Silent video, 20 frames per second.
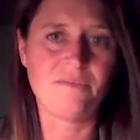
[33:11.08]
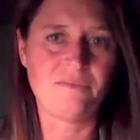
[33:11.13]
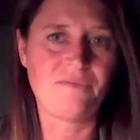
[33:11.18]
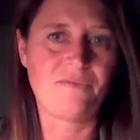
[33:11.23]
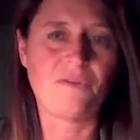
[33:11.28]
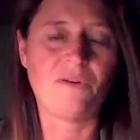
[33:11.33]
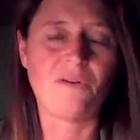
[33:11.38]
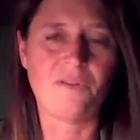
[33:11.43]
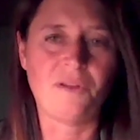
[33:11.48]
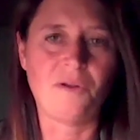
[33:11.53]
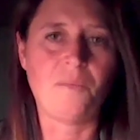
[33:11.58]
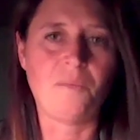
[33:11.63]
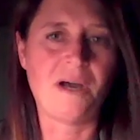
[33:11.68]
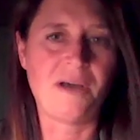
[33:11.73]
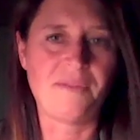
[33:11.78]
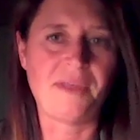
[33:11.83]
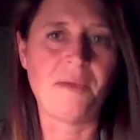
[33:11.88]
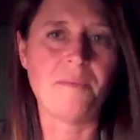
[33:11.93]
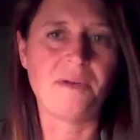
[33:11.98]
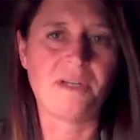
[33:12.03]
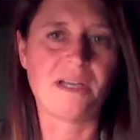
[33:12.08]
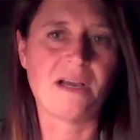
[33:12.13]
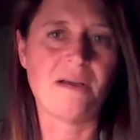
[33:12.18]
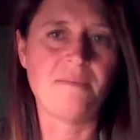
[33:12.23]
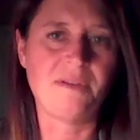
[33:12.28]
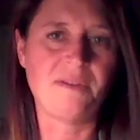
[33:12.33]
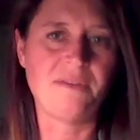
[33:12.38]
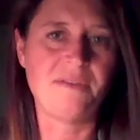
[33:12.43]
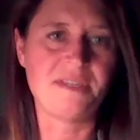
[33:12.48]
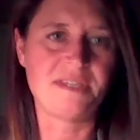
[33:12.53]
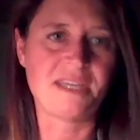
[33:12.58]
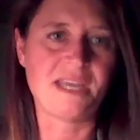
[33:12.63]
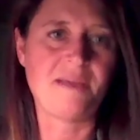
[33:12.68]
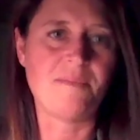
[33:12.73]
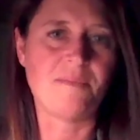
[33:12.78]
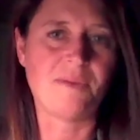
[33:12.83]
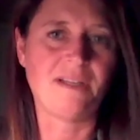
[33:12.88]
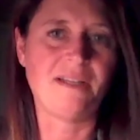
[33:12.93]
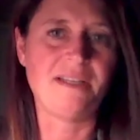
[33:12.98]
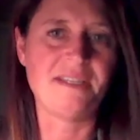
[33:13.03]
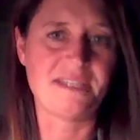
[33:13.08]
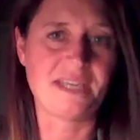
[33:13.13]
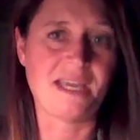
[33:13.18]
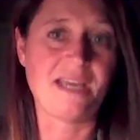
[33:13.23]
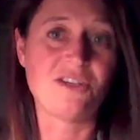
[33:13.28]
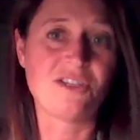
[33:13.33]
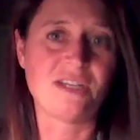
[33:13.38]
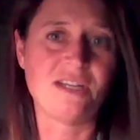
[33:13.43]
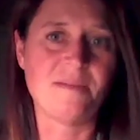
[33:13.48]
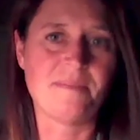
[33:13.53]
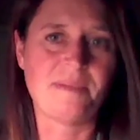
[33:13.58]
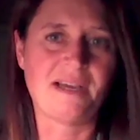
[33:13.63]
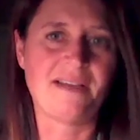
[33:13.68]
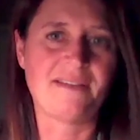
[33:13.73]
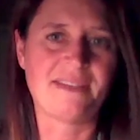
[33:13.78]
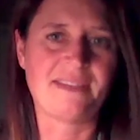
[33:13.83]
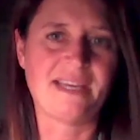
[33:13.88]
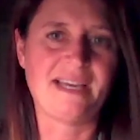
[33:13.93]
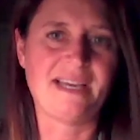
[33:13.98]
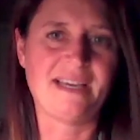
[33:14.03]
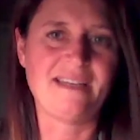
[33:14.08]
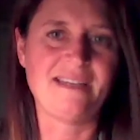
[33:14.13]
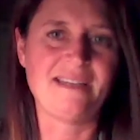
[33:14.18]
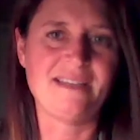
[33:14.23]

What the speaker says: for a little while, they would come to the same realization about that,